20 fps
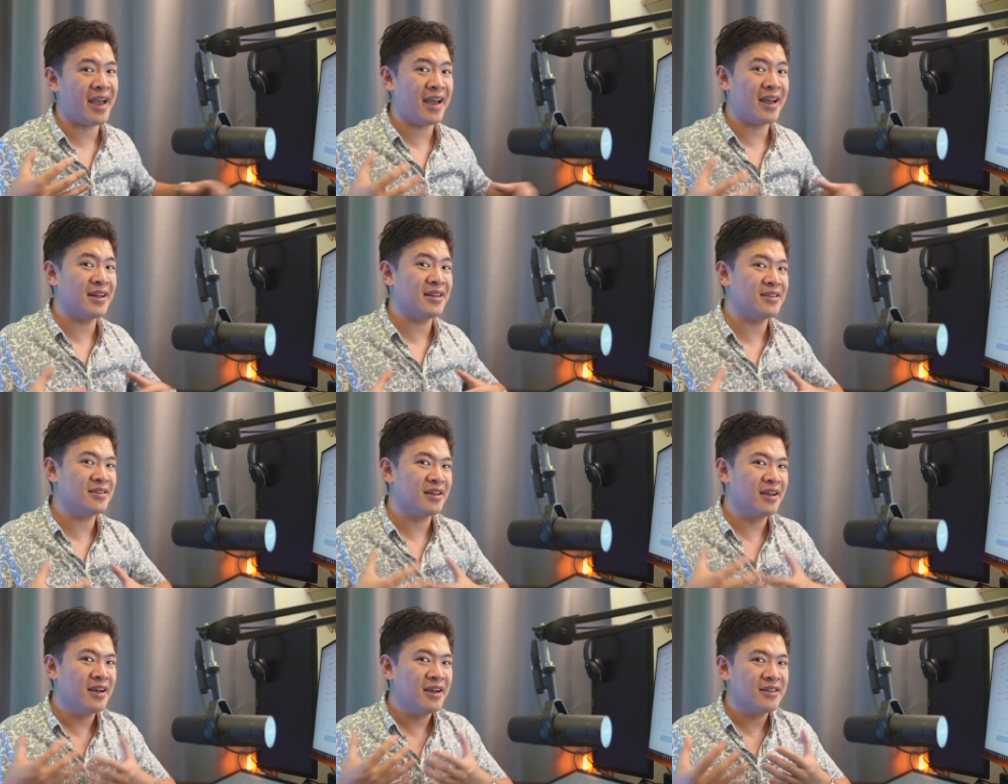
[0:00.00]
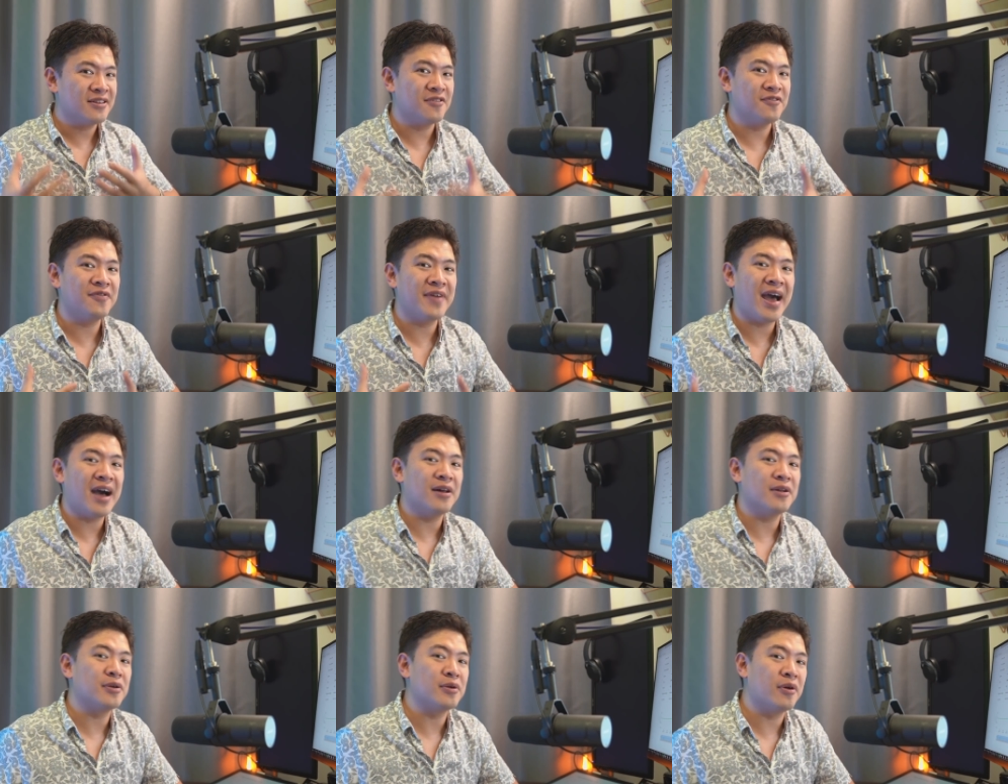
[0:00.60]
and the
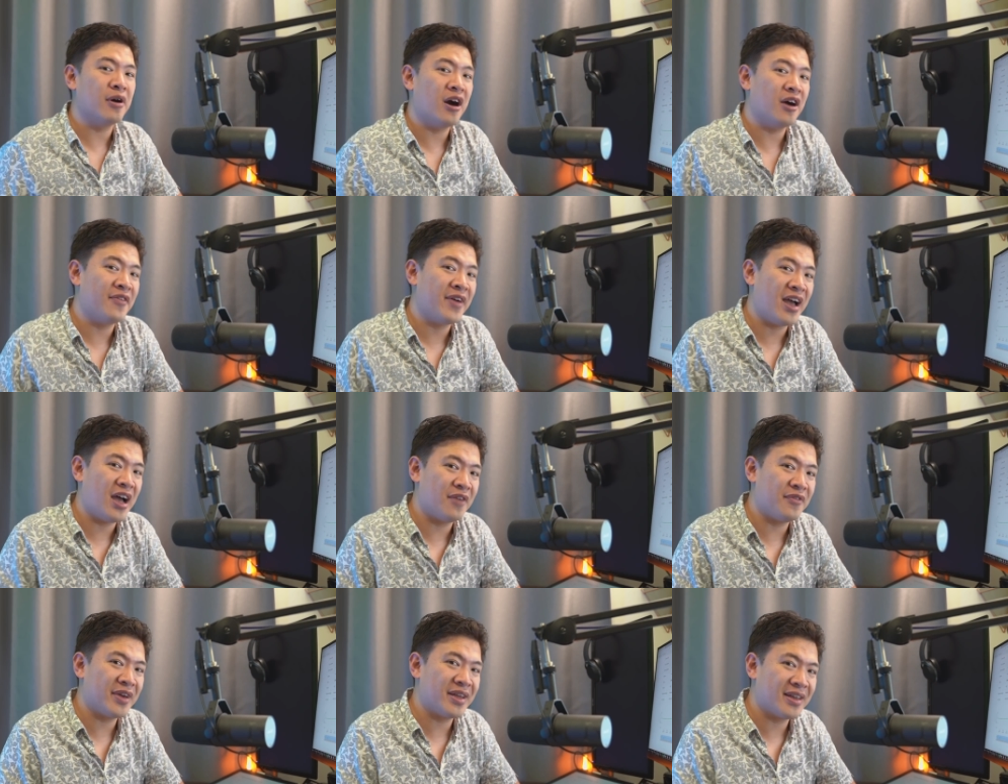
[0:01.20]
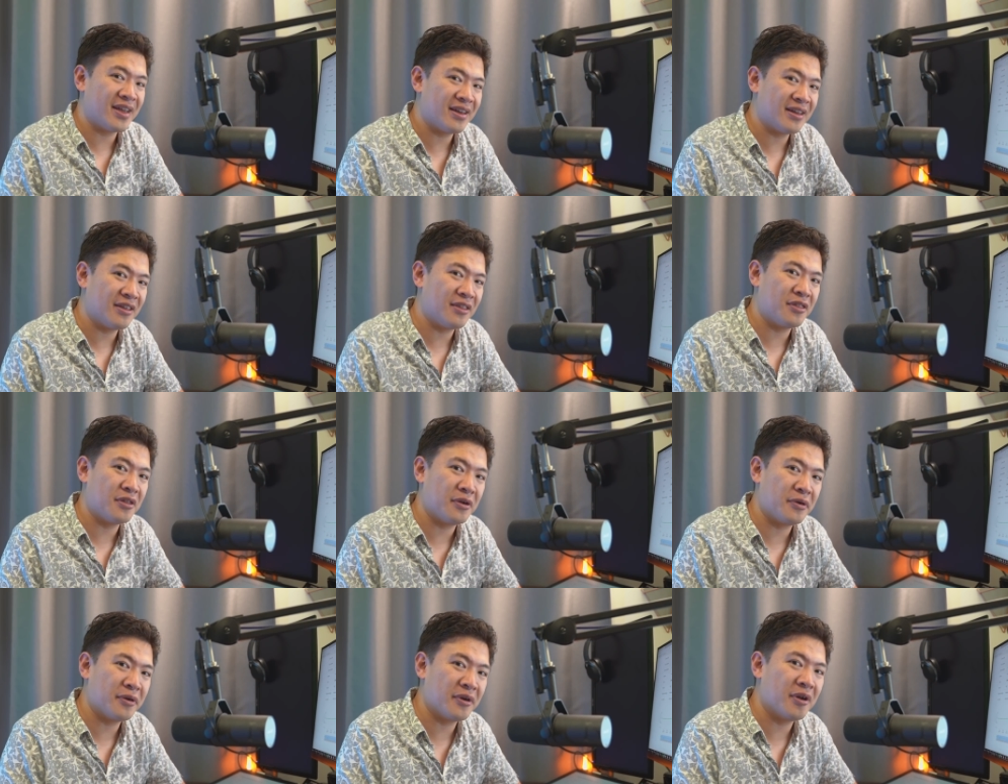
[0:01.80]
value of having an
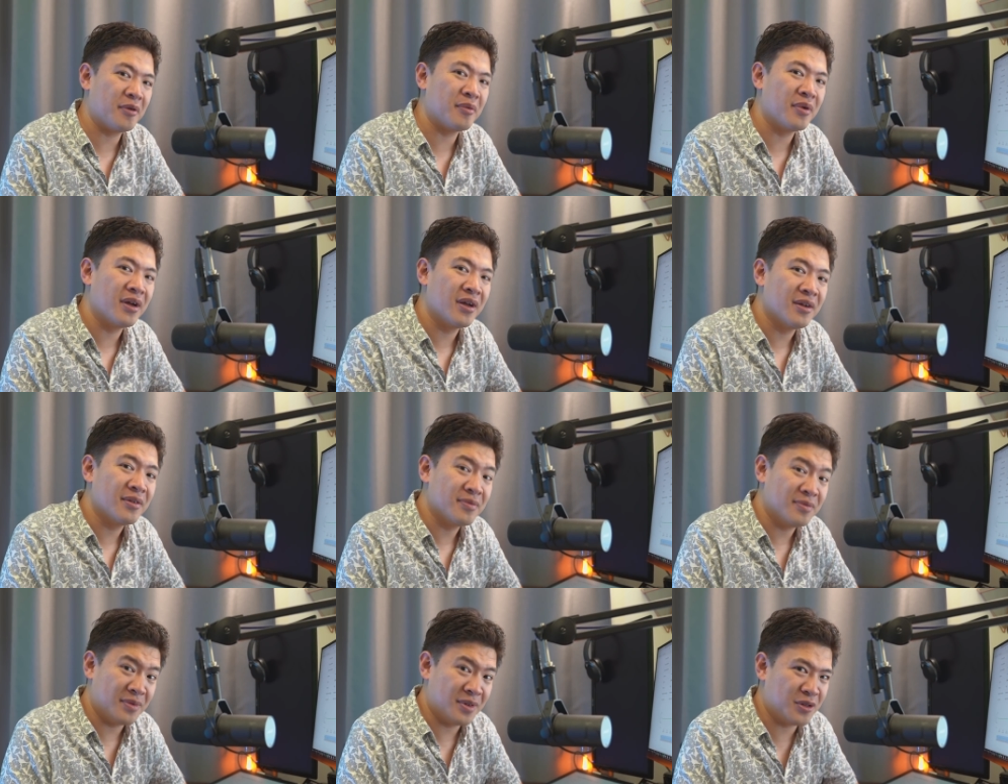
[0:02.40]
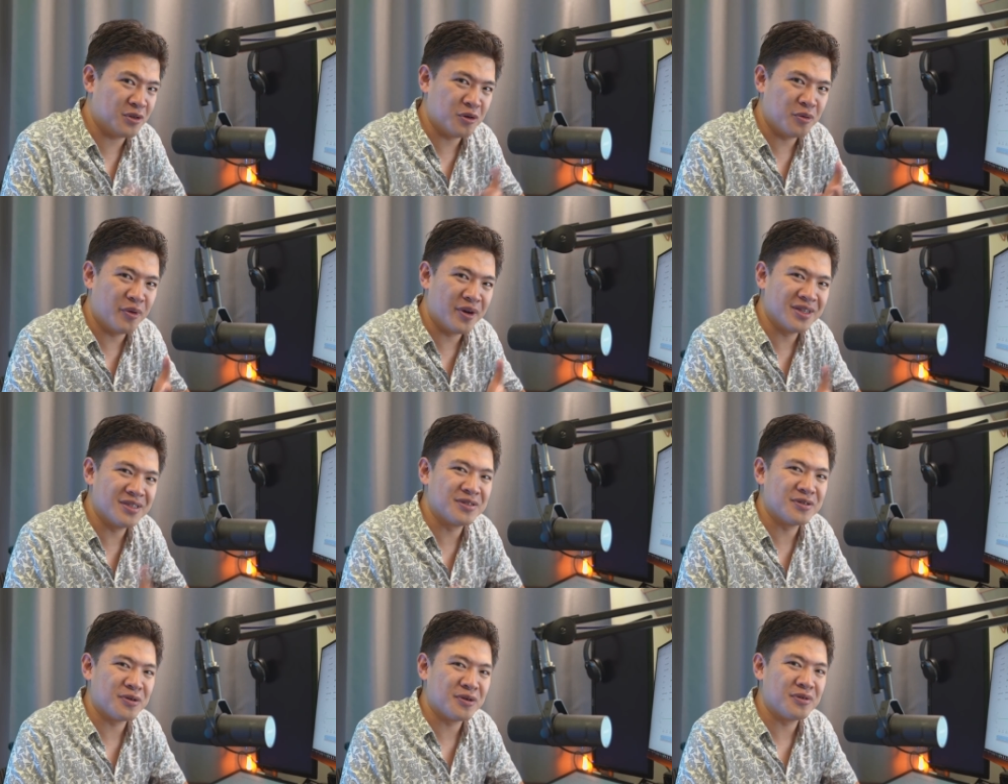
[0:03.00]
Ethereum two
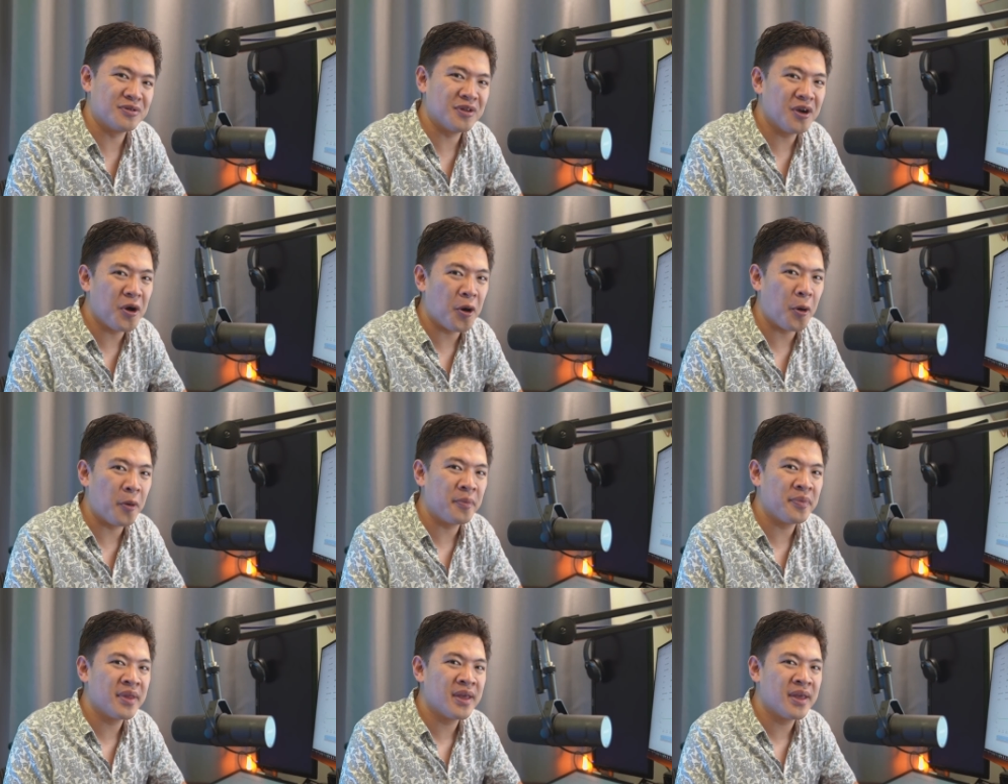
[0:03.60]
point oh node.